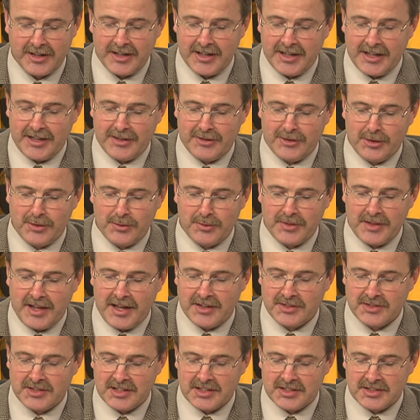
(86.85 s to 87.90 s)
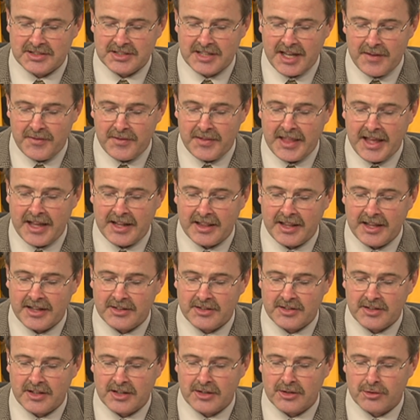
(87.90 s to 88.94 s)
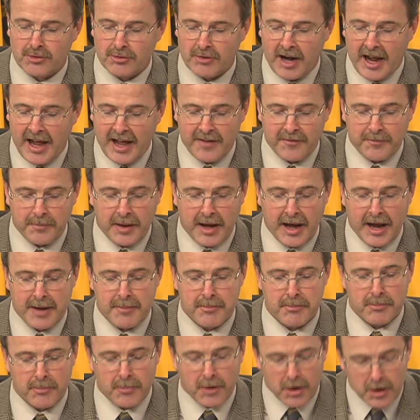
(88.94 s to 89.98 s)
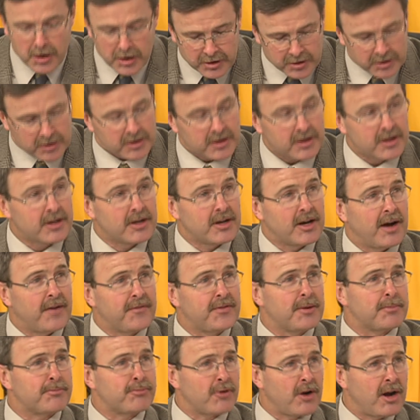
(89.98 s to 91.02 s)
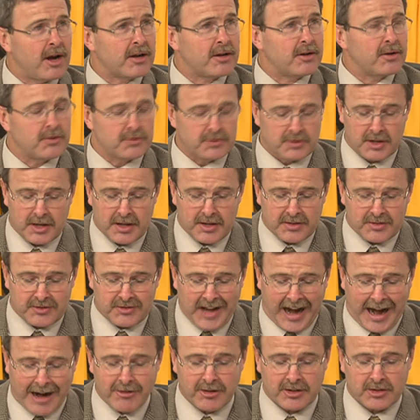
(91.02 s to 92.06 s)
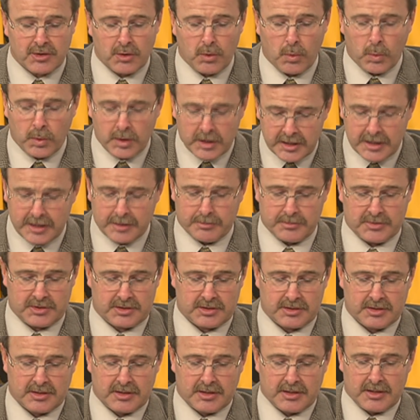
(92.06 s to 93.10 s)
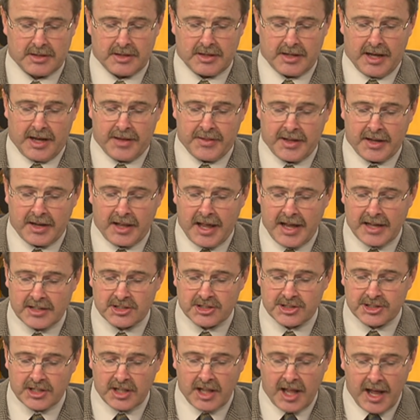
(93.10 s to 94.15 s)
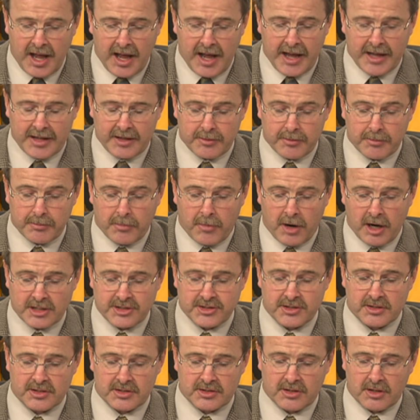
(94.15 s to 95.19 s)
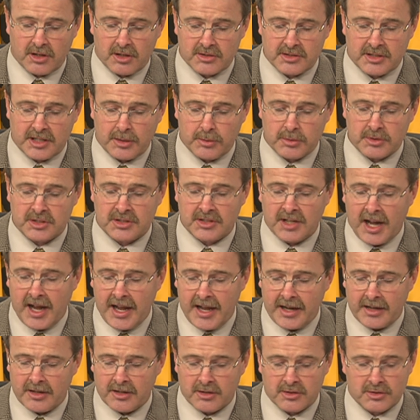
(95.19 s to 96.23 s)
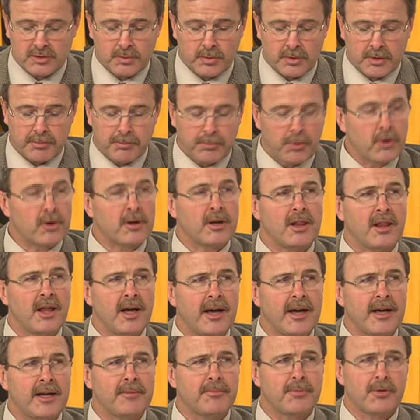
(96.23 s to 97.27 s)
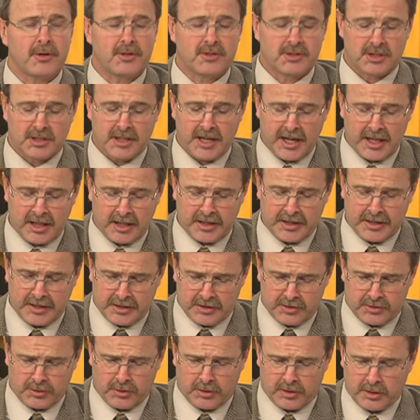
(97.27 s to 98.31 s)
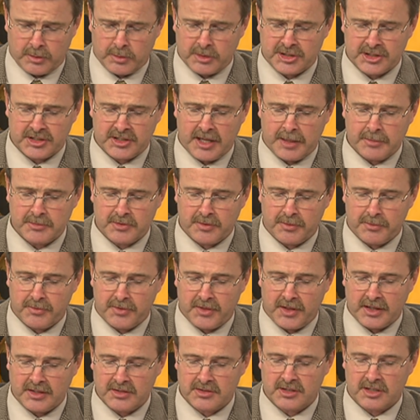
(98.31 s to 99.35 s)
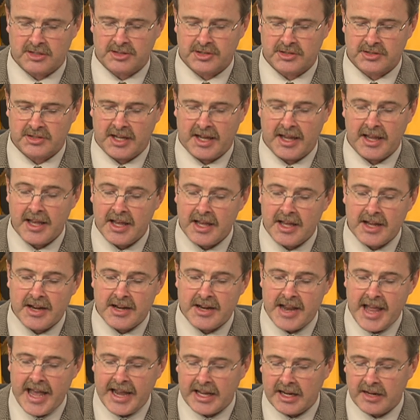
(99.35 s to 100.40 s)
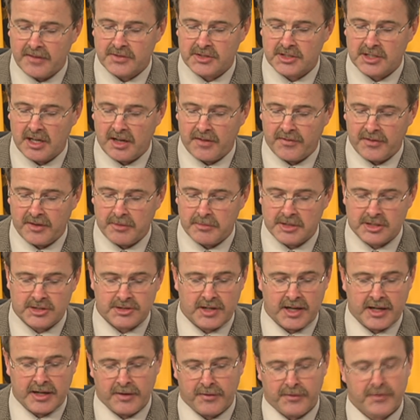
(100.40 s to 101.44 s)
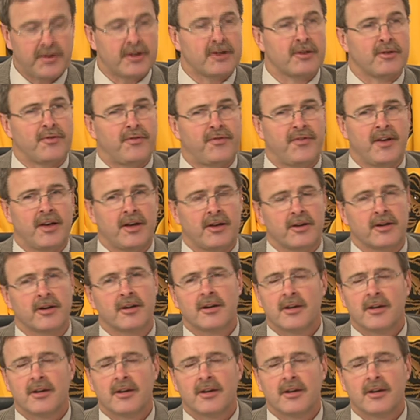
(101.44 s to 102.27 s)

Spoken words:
in 2007 that led to the drive-by murder of the Broncos' Darrent Williams. And then last July, Marshall disclosed he was diagnosed with borderline personality disorder, which stems from things such as a negative self-image and a fear of failure.